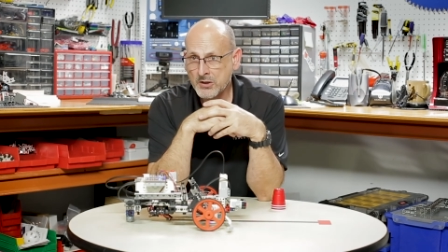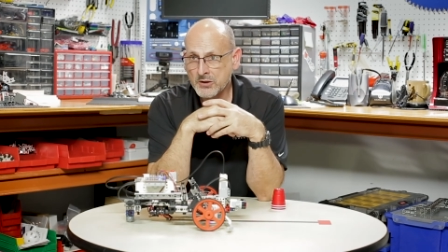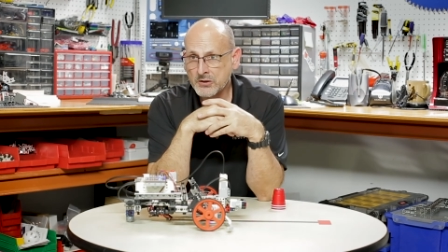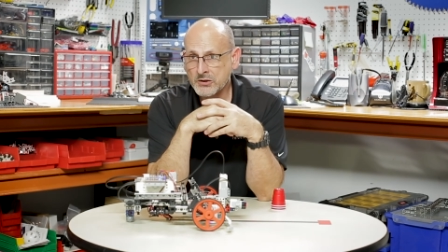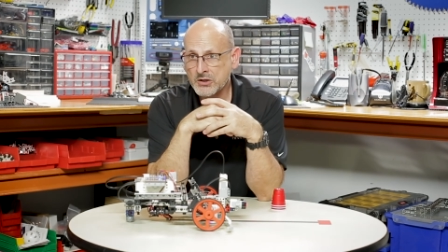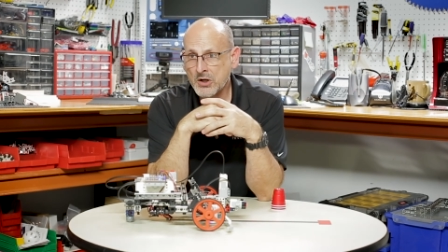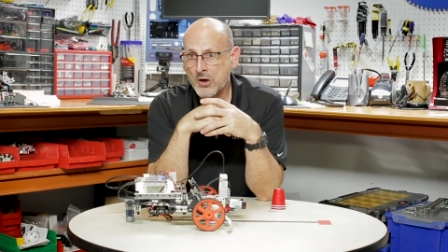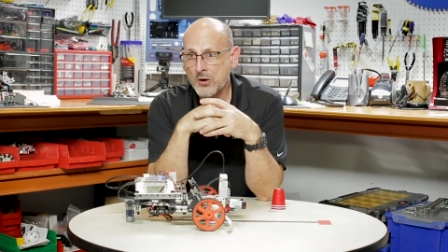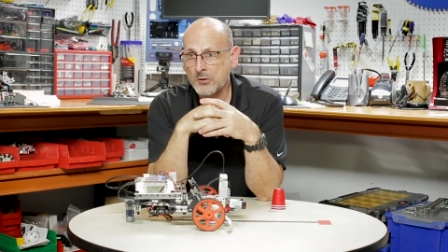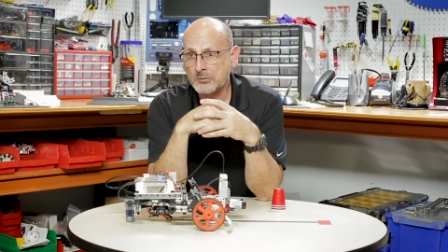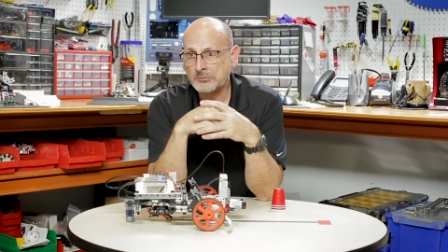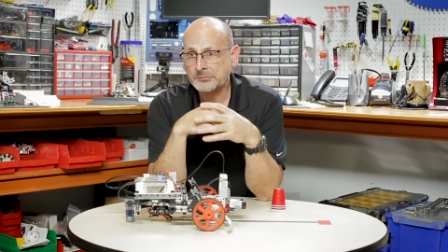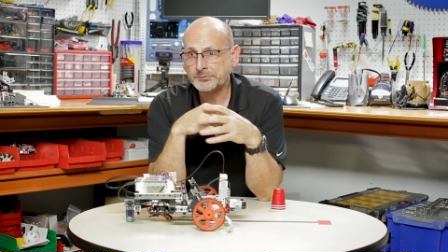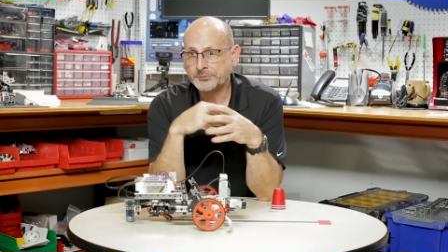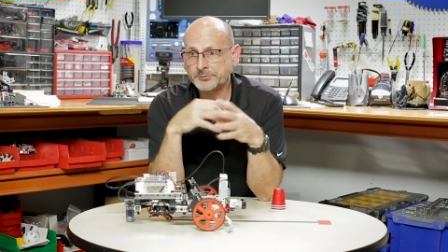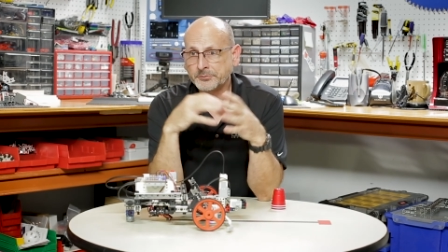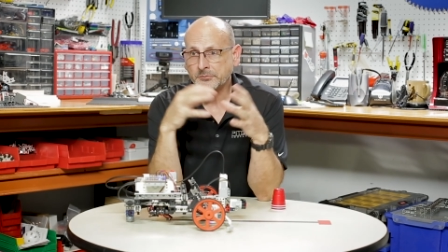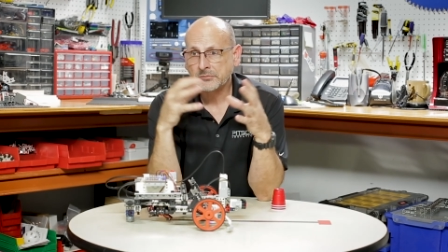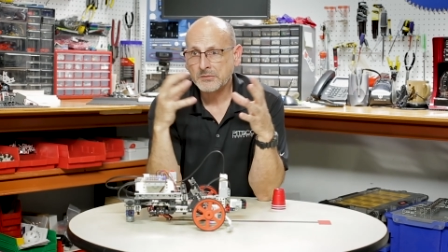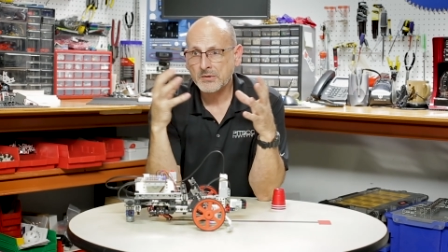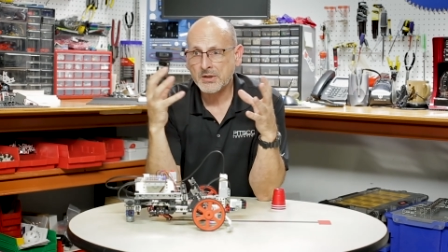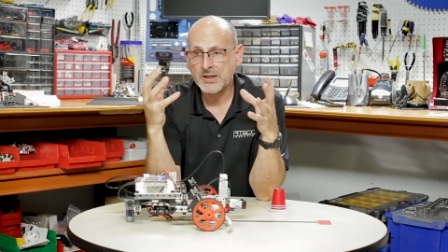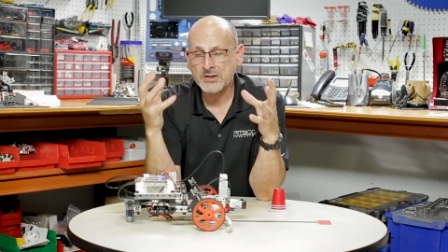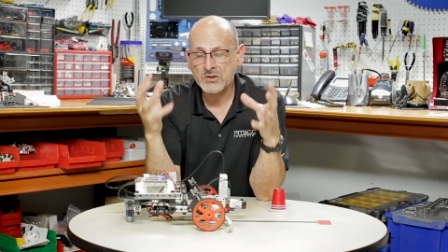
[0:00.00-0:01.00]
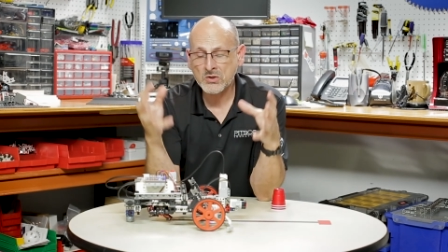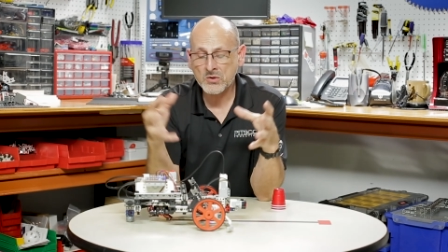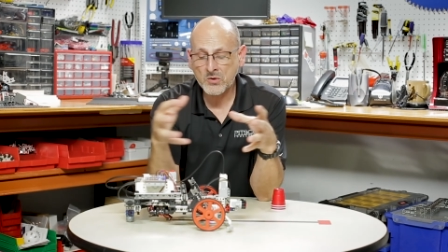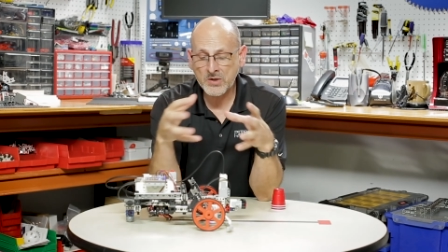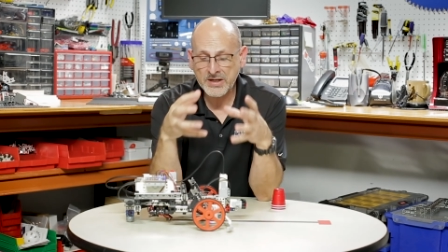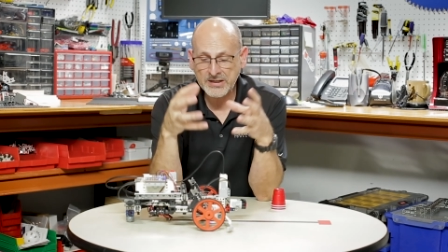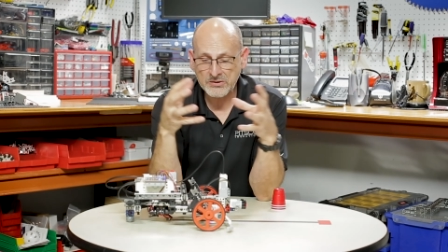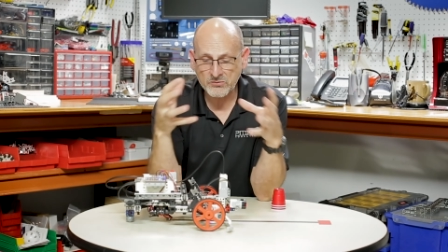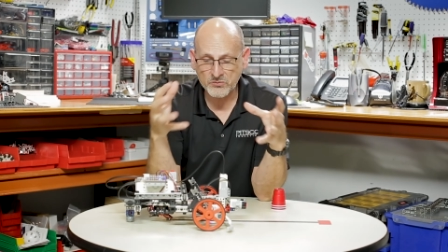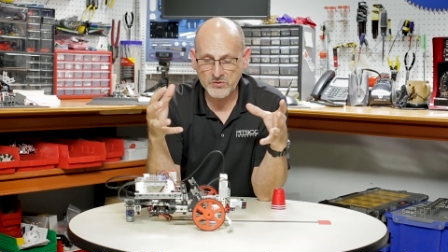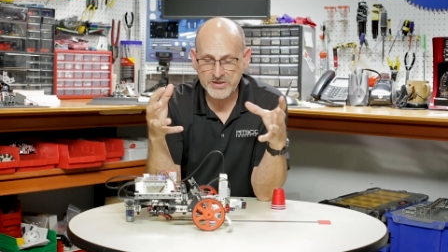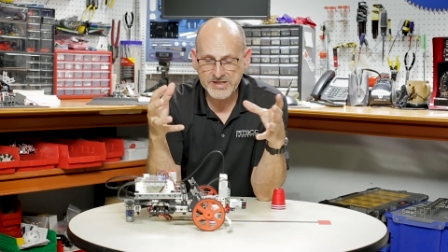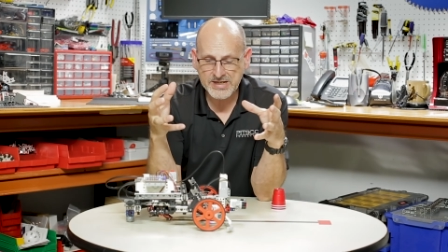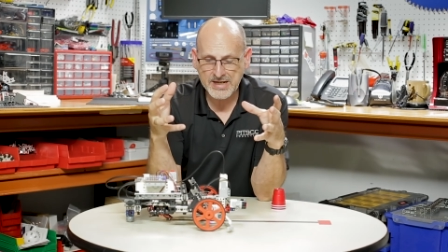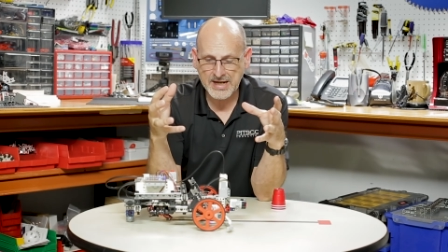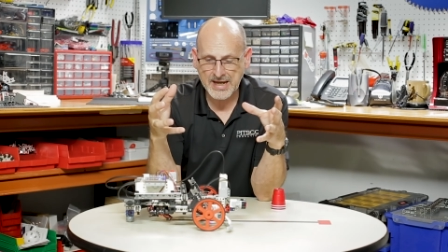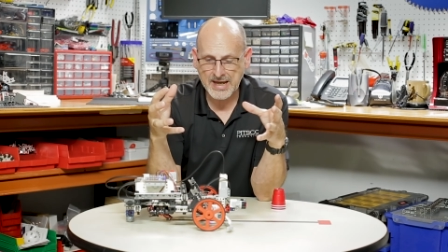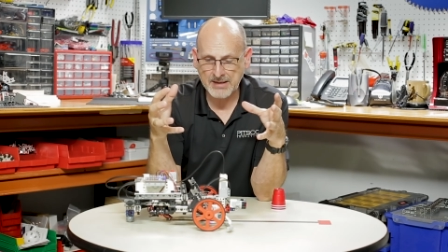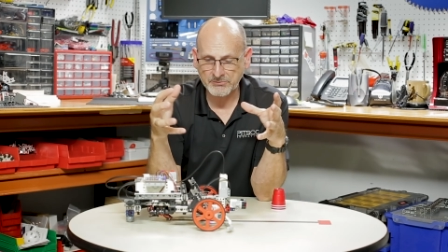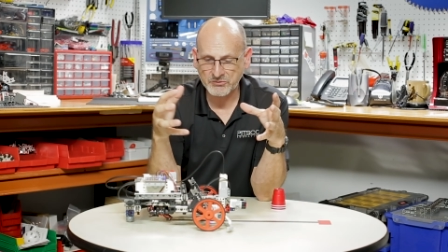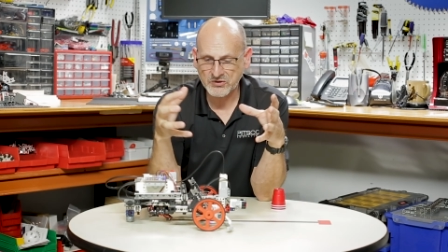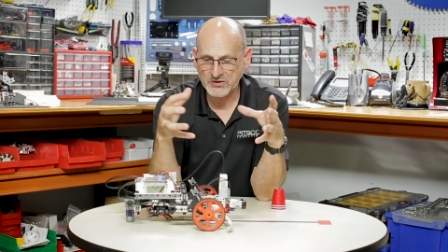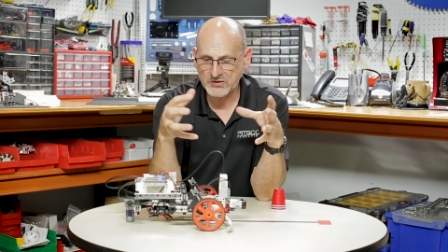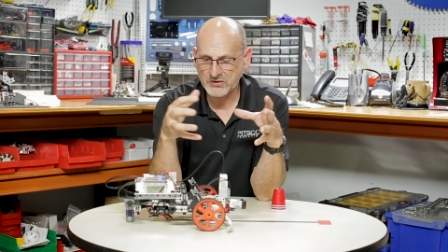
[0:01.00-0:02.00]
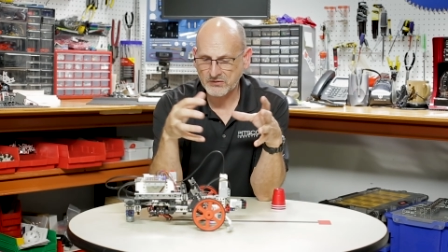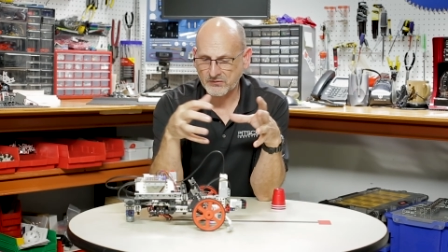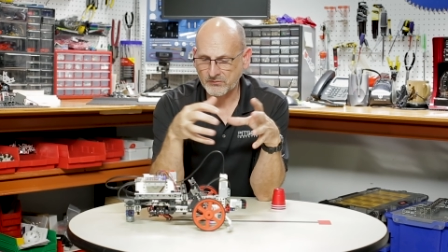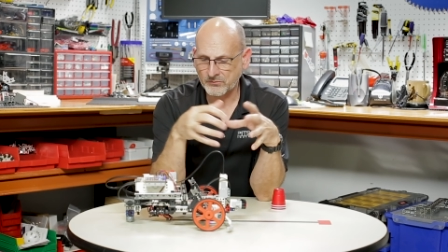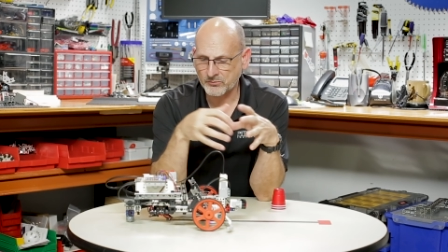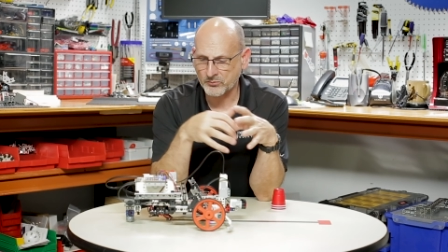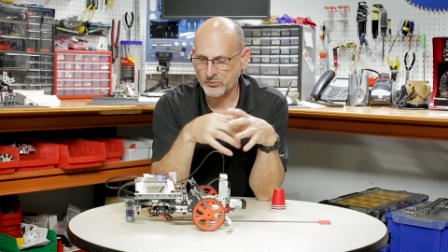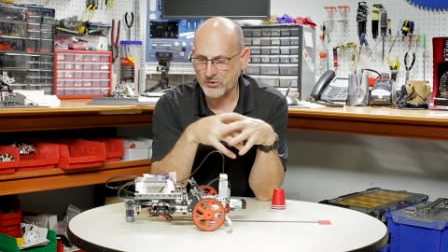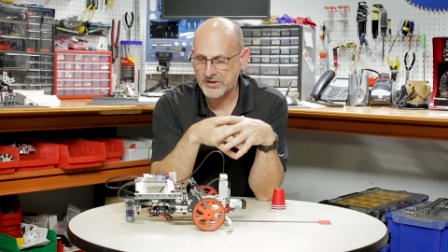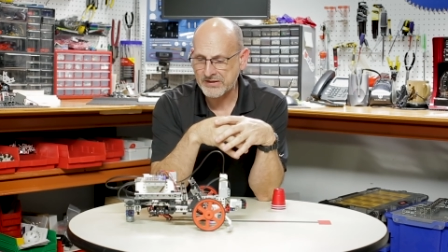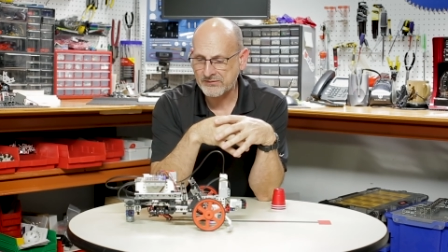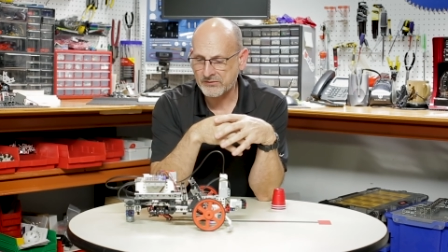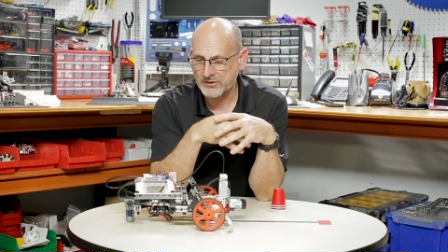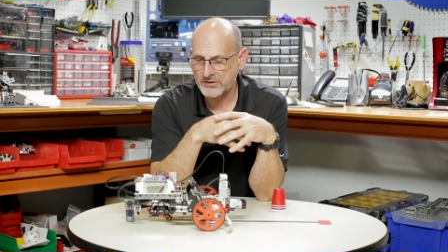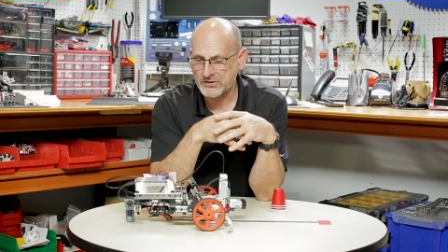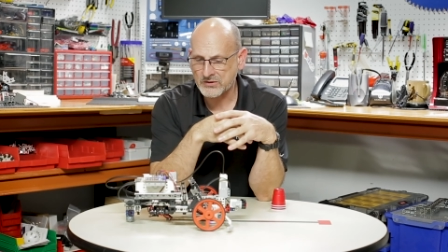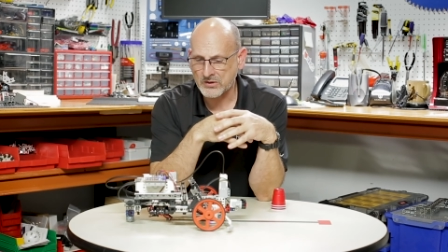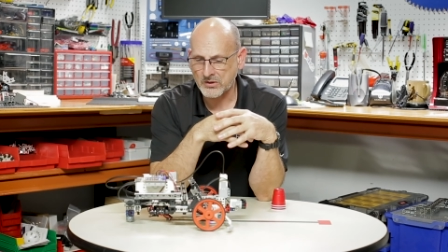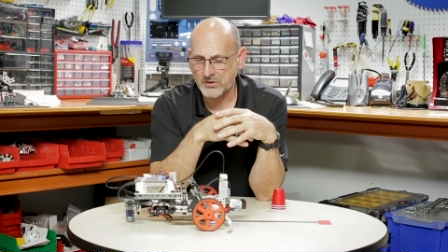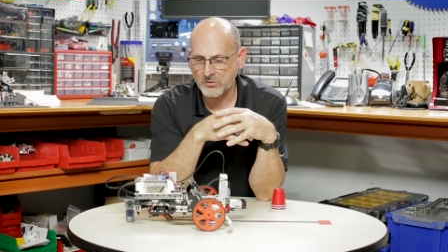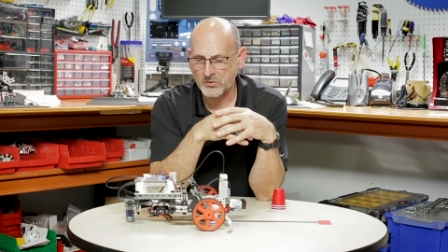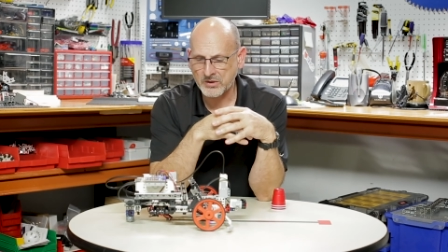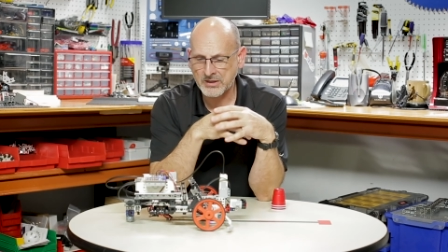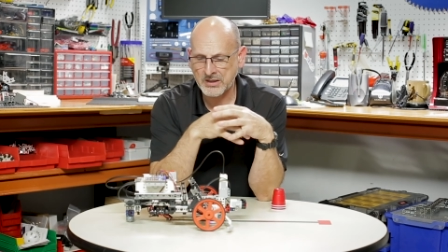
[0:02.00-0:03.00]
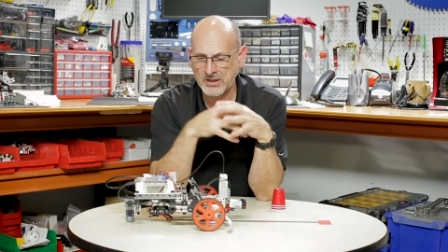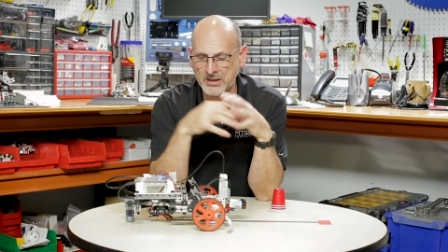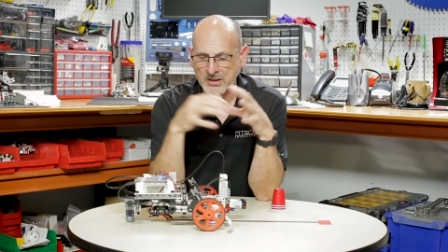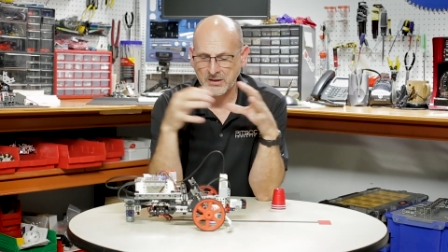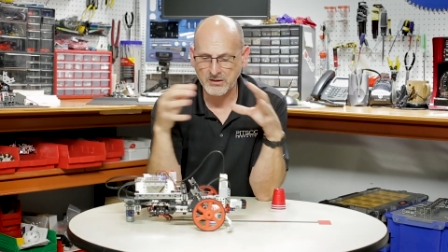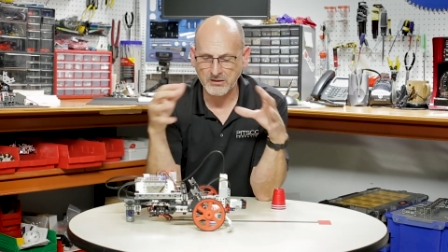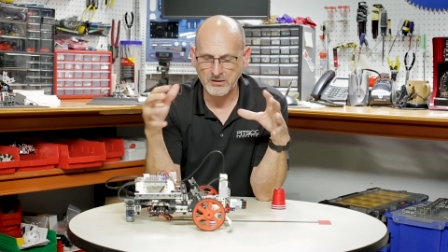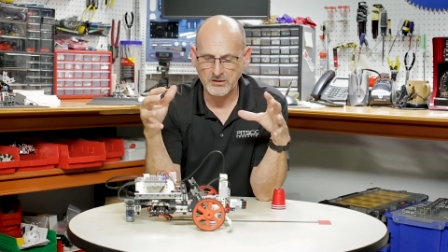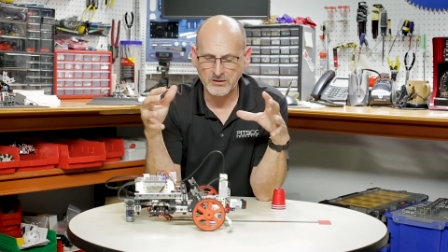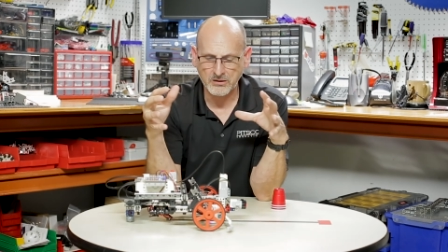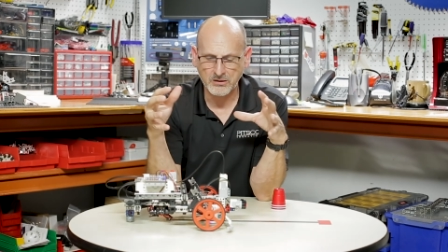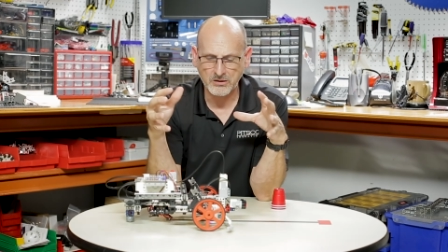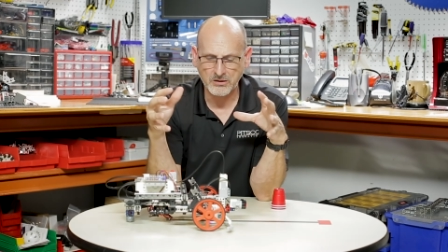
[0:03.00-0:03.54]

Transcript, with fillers: So let's go ahead and recap just briefly so that we kind of